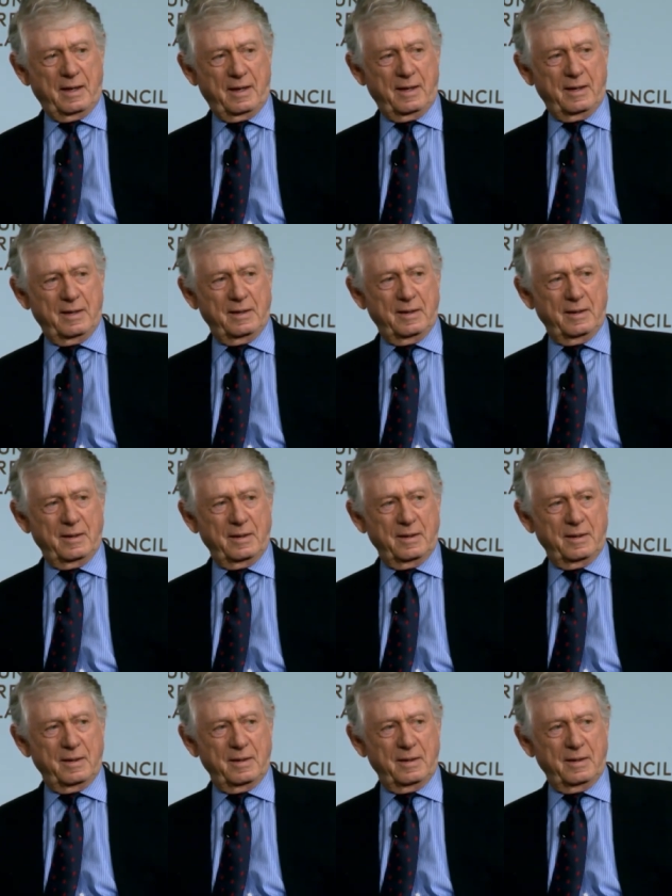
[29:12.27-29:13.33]
Uh,
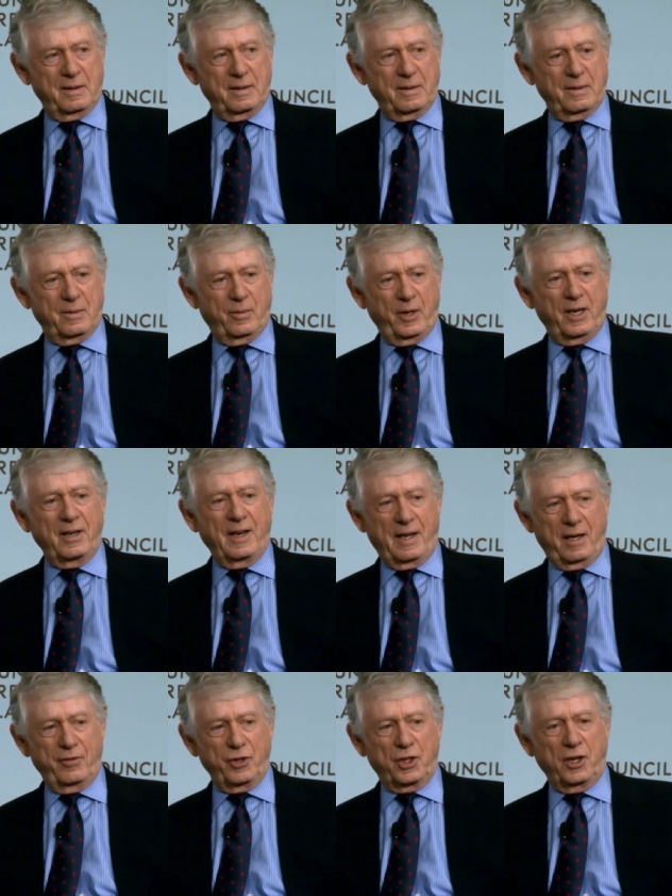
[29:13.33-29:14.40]
we didn't
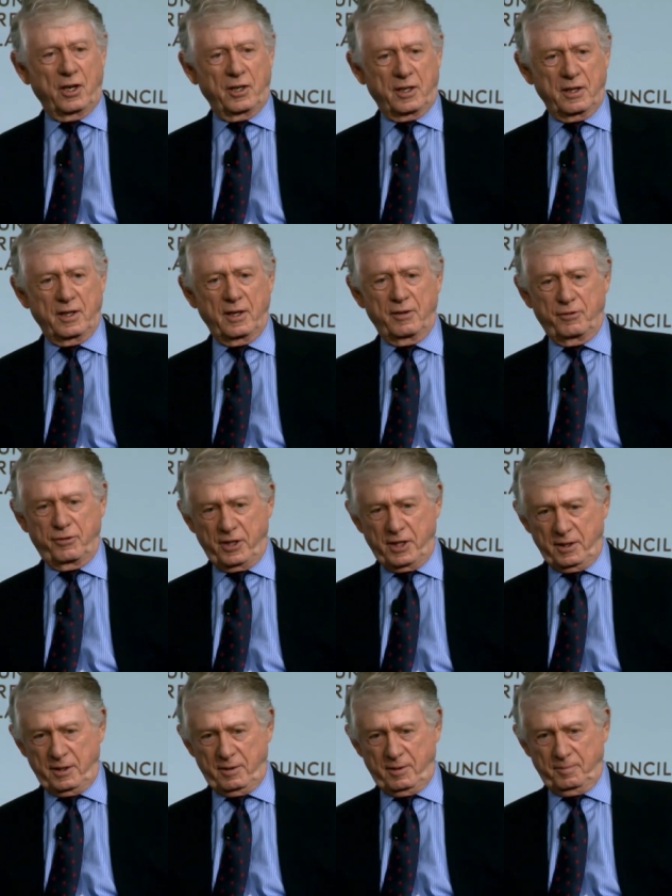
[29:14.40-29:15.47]
have a dog in that fight.
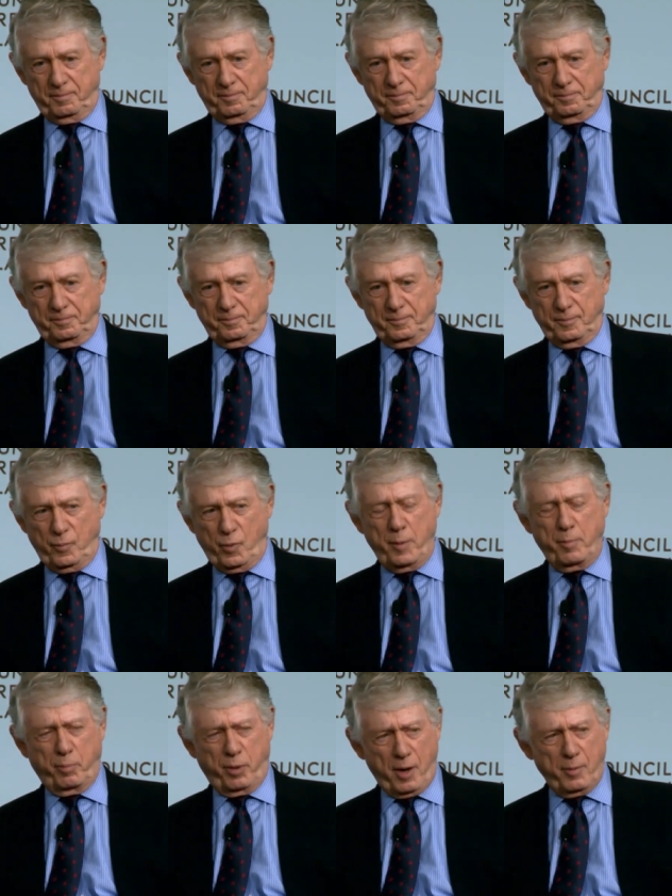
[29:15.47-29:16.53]
We
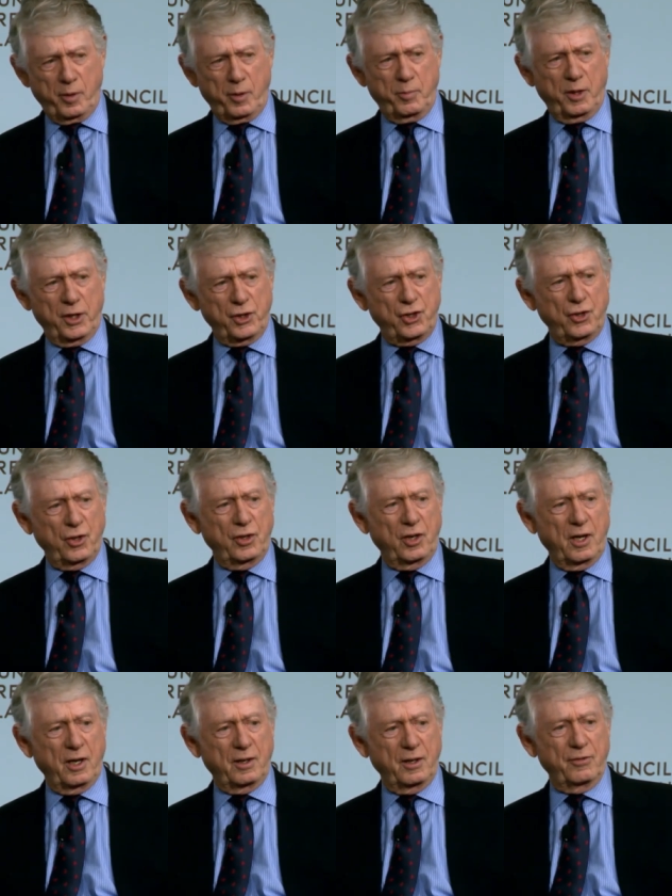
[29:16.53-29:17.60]
probably should
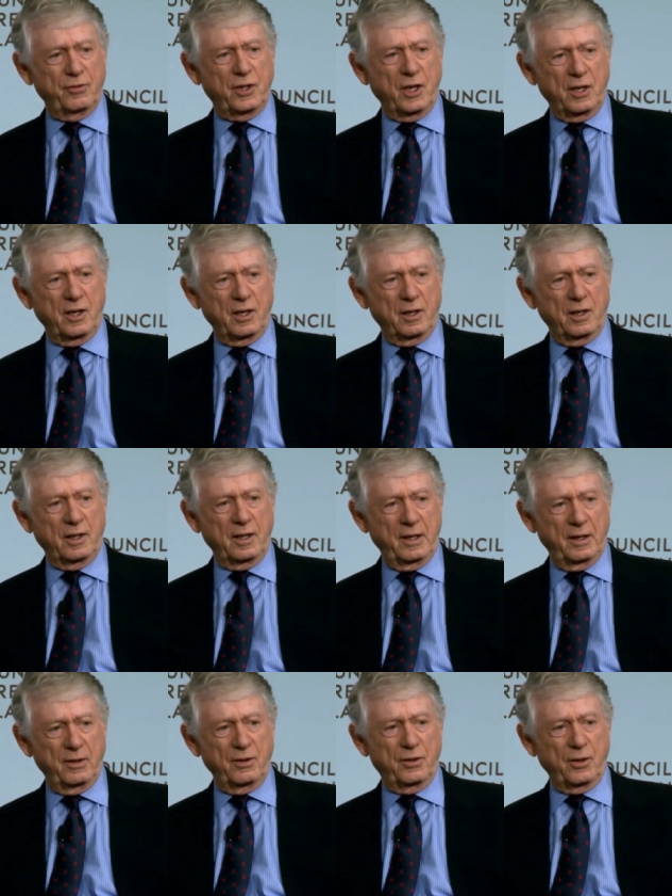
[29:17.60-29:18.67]
not have gone
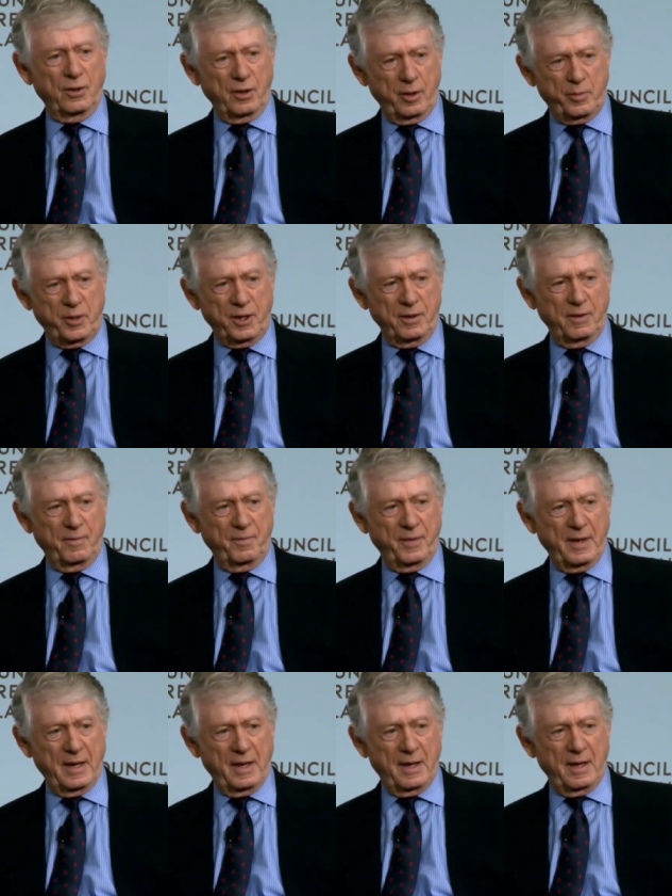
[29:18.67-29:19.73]
into Libya.
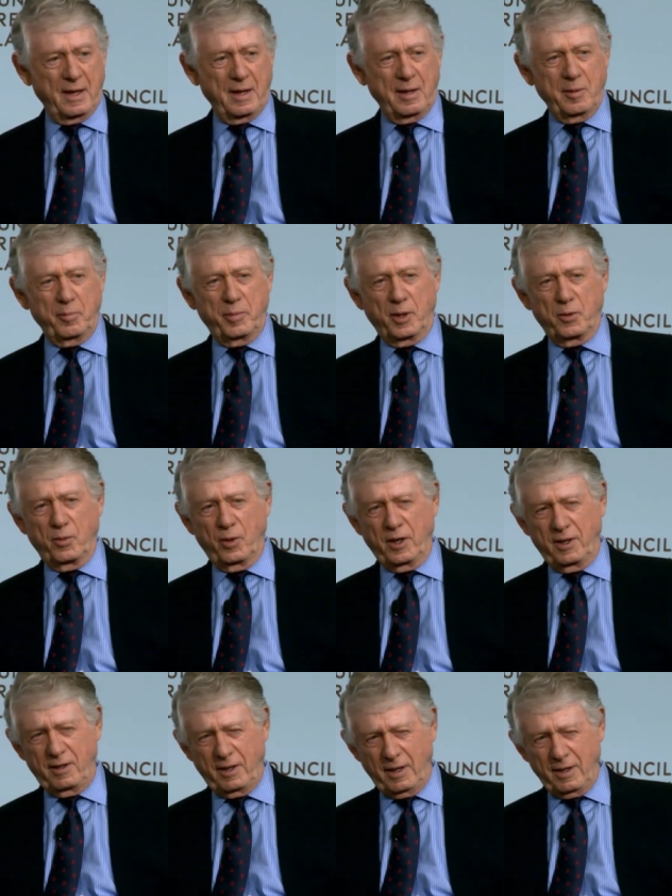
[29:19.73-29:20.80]
But we
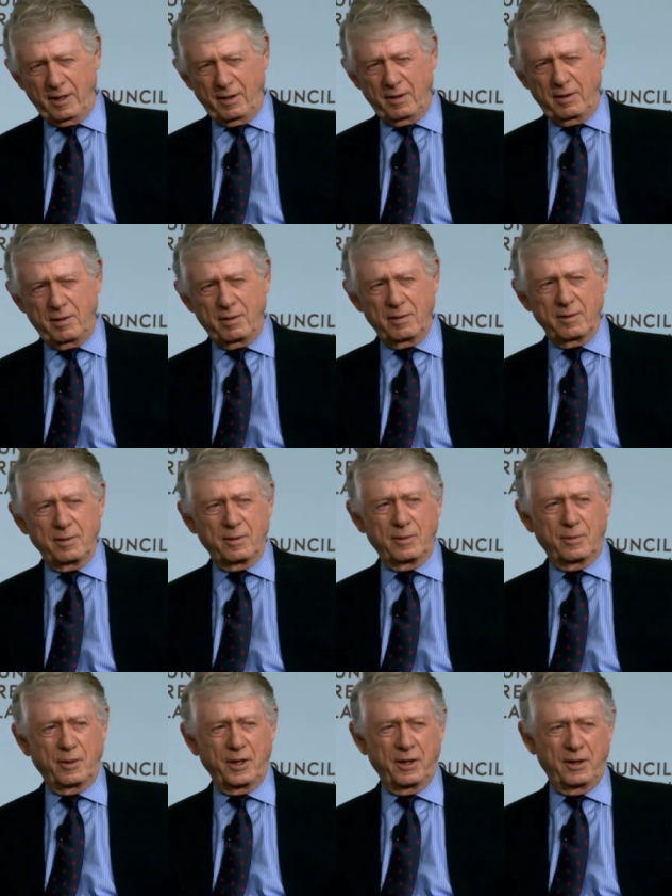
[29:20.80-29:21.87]
did.
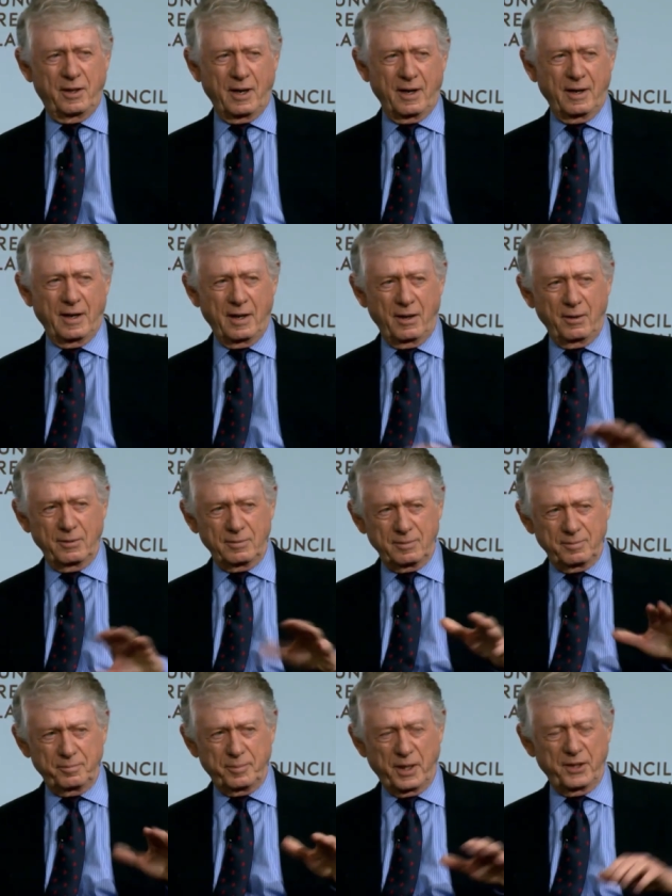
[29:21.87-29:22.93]
We got out
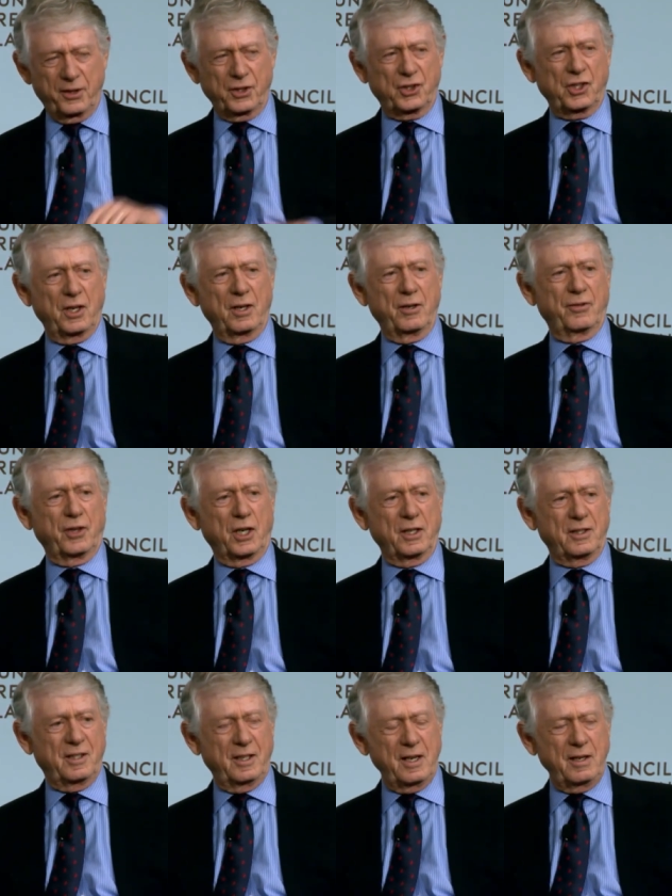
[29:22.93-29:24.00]
by the skin of our
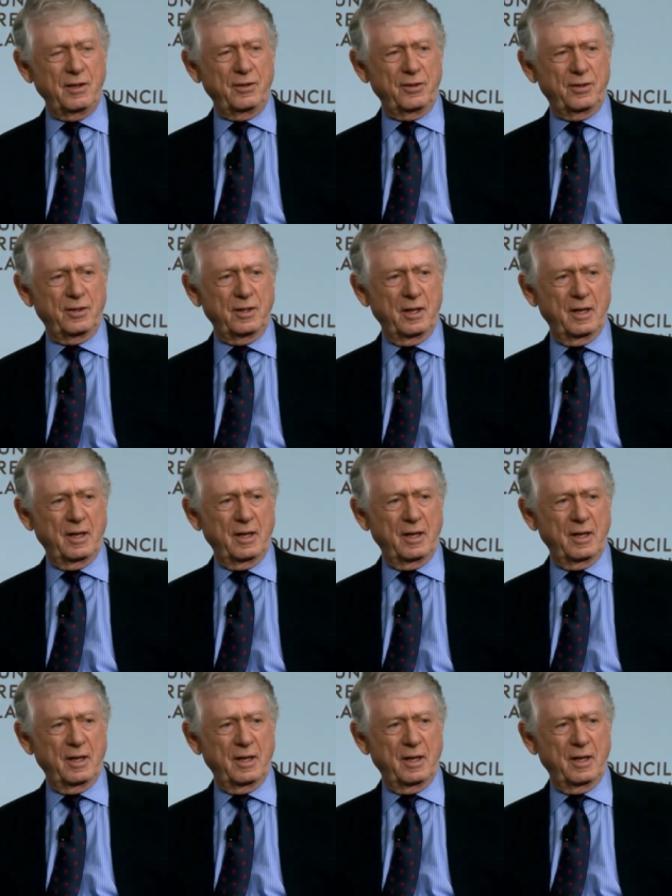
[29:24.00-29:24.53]
teeth,